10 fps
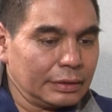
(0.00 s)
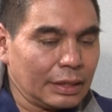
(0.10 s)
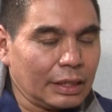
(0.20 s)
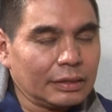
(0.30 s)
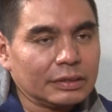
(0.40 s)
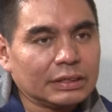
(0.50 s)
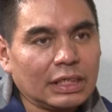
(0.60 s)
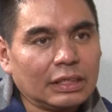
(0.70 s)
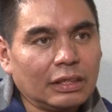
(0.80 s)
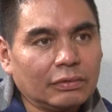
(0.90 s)
I
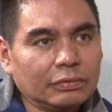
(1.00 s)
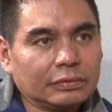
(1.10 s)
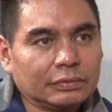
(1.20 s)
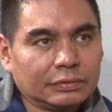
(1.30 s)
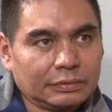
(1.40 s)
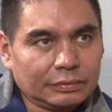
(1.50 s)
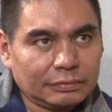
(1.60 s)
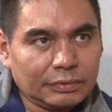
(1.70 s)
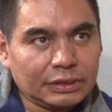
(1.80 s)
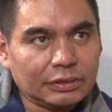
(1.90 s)
understand now
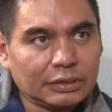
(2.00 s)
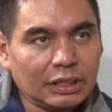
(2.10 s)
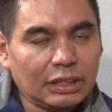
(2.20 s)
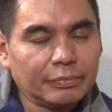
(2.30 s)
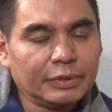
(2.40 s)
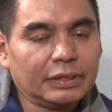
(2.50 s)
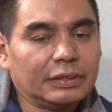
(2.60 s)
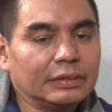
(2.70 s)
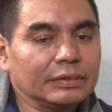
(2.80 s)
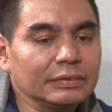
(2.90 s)
what you're telling me,
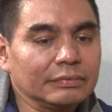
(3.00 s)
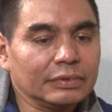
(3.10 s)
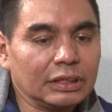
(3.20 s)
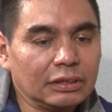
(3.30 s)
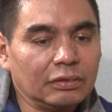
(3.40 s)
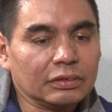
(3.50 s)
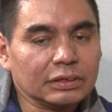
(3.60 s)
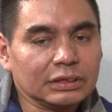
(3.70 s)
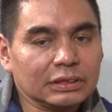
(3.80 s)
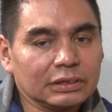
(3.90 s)
what the
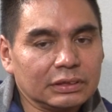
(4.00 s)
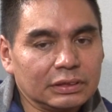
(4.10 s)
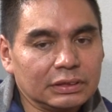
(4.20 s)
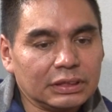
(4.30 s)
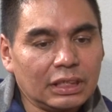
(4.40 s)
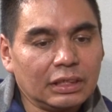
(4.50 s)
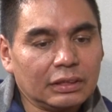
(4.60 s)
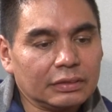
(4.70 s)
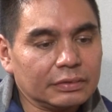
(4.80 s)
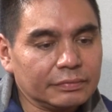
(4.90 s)
doctor's saying
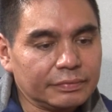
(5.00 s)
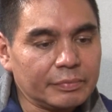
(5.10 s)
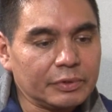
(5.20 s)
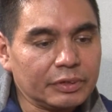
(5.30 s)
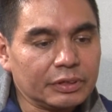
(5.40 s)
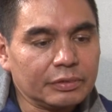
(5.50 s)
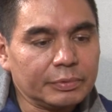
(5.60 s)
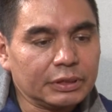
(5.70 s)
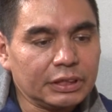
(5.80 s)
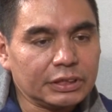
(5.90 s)
from your
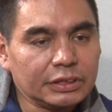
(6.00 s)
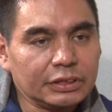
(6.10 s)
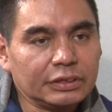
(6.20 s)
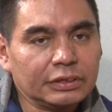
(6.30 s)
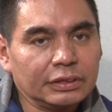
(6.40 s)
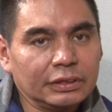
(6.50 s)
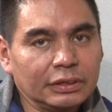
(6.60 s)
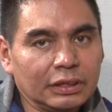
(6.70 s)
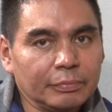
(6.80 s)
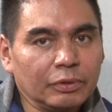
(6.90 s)
interpretation
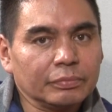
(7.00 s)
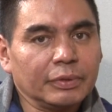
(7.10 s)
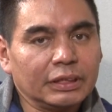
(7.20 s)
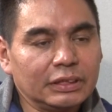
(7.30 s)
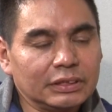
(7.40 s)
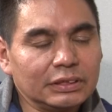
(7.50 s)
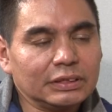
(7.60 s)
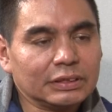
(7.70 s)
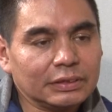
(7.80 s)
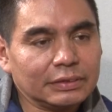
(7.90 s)
about my disease.